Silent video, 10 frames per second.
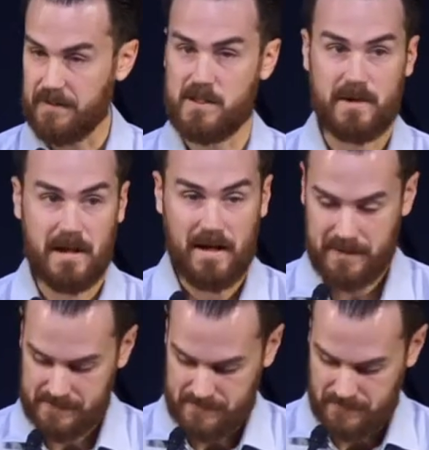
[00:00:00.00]
be
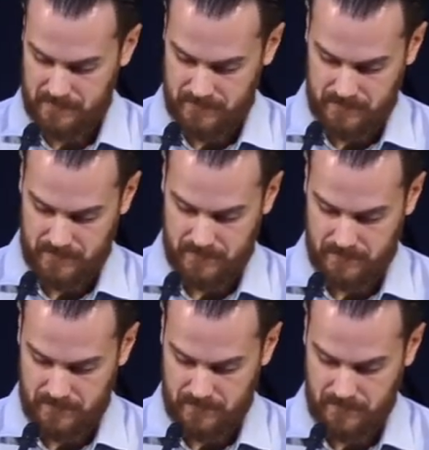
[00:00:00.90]
liked.
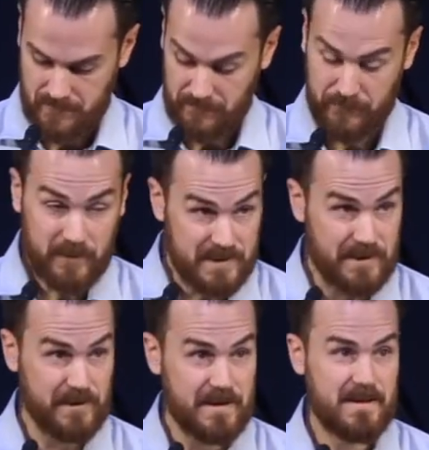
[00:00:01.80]
It feels
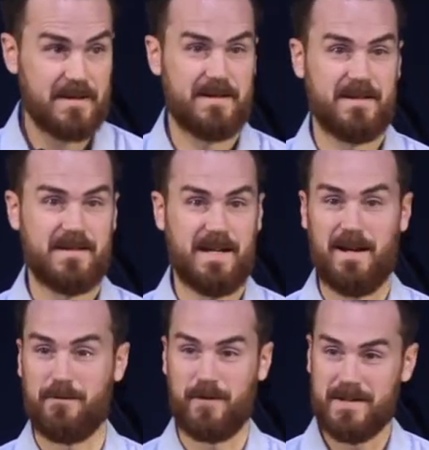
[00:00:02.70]
good to
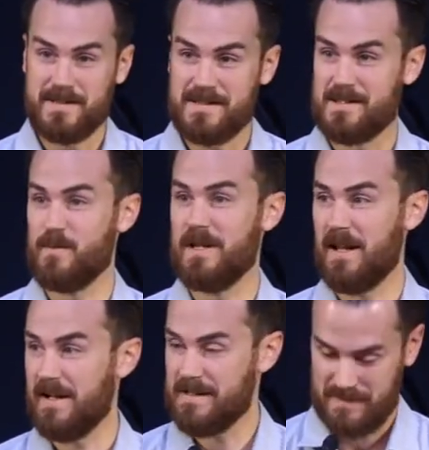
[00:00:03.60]
have friends, to be
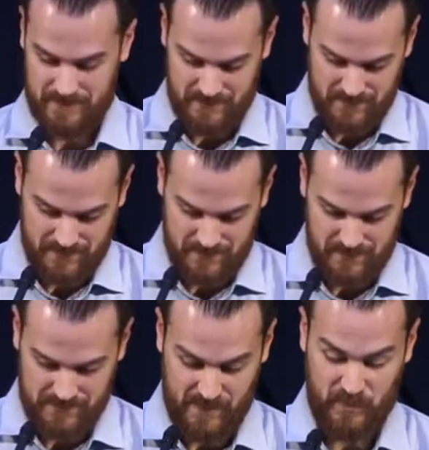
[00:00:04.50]
liked,
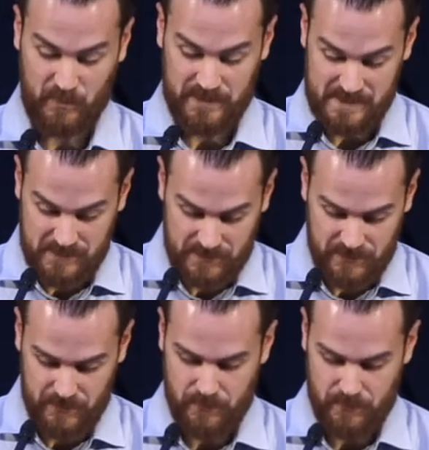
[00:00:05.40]
to have people listen to you.